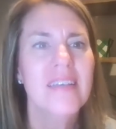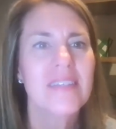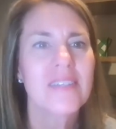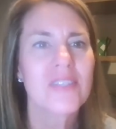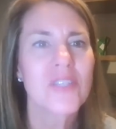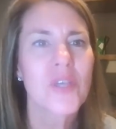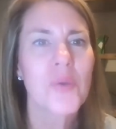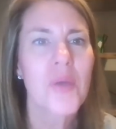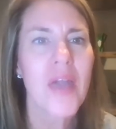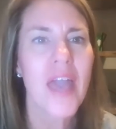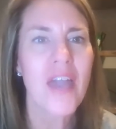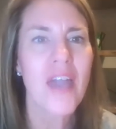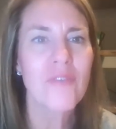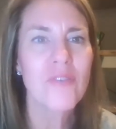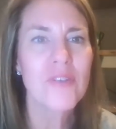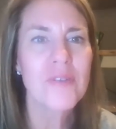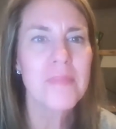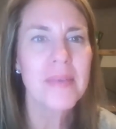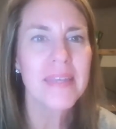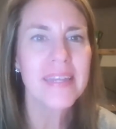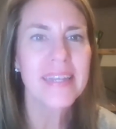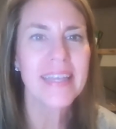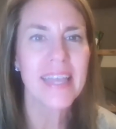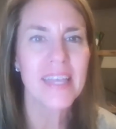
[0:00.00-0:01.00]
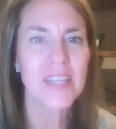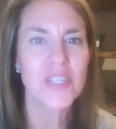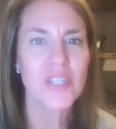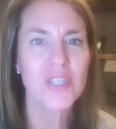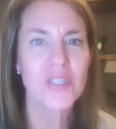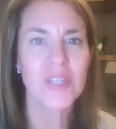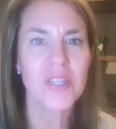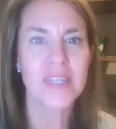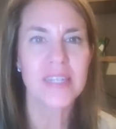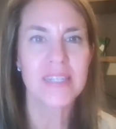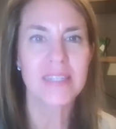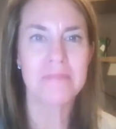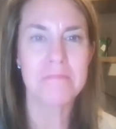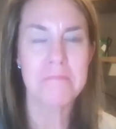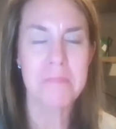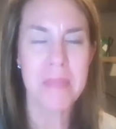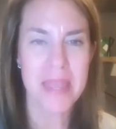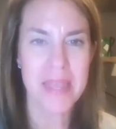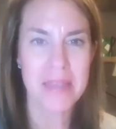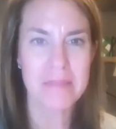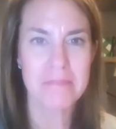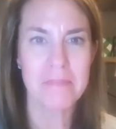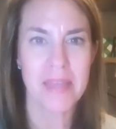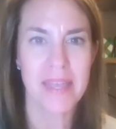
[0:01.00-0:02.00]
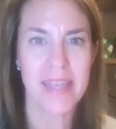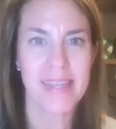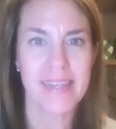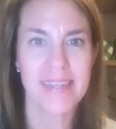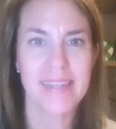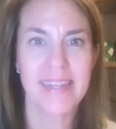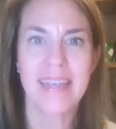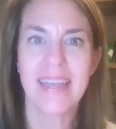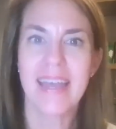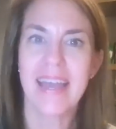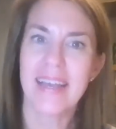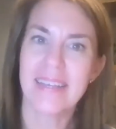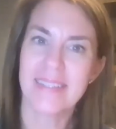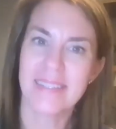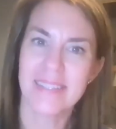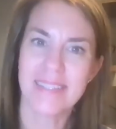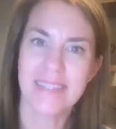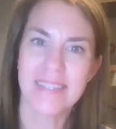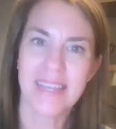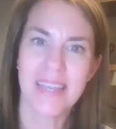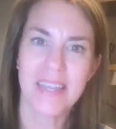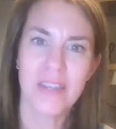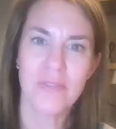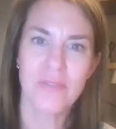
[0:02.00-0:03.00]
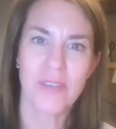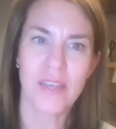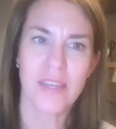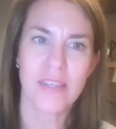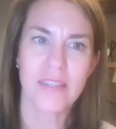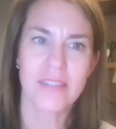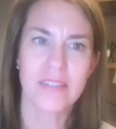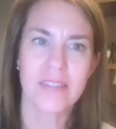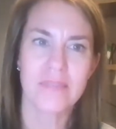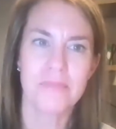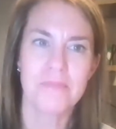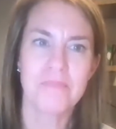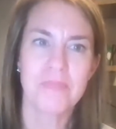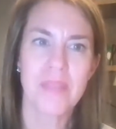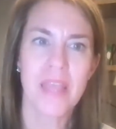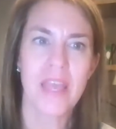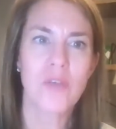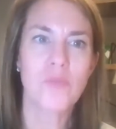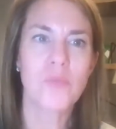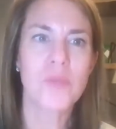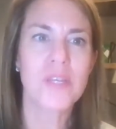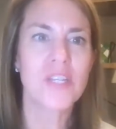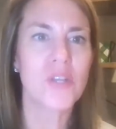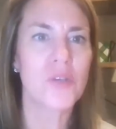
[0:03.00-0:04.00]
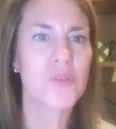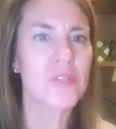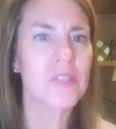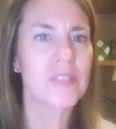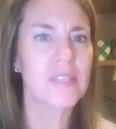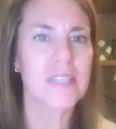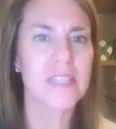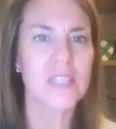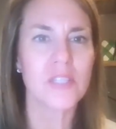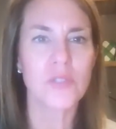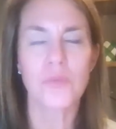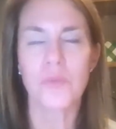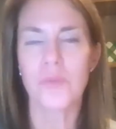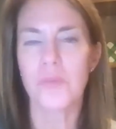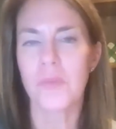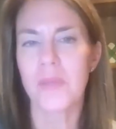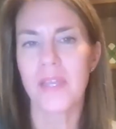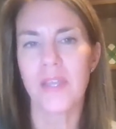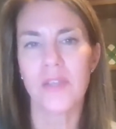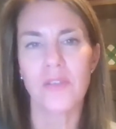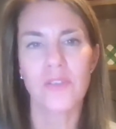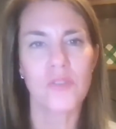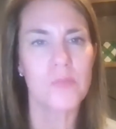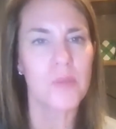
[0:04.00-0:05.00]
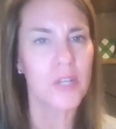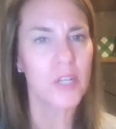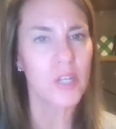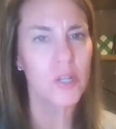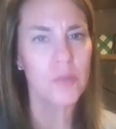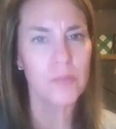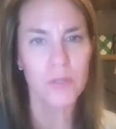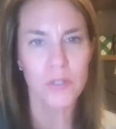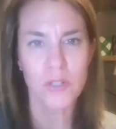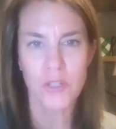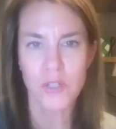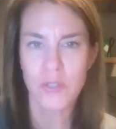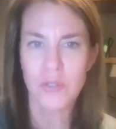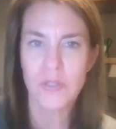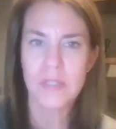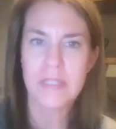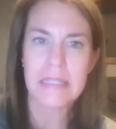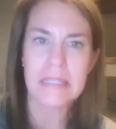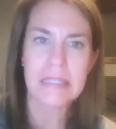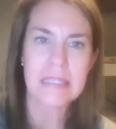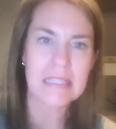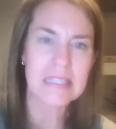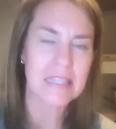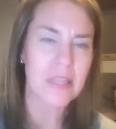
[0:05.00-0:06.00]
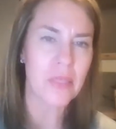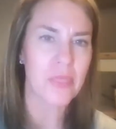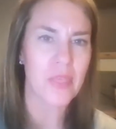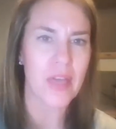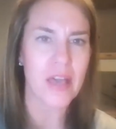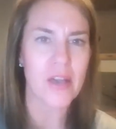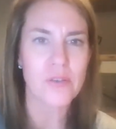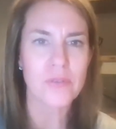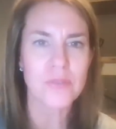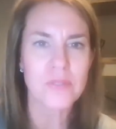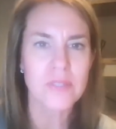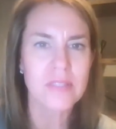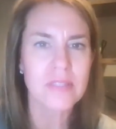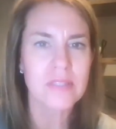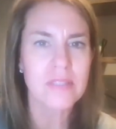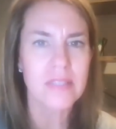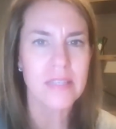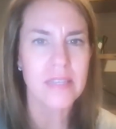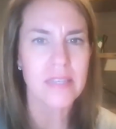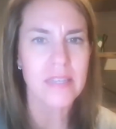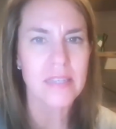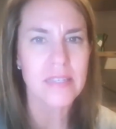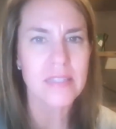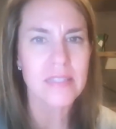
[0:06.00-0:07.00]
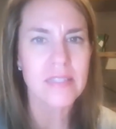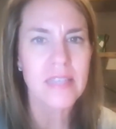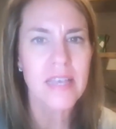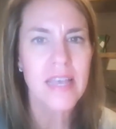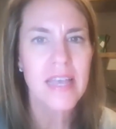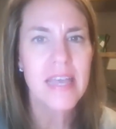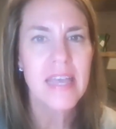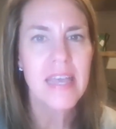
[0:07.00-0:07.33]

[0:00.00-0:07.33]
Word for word: So every medication that is man made has a side effect. And we know the list when we hear them on commercials. It lists a thousand things.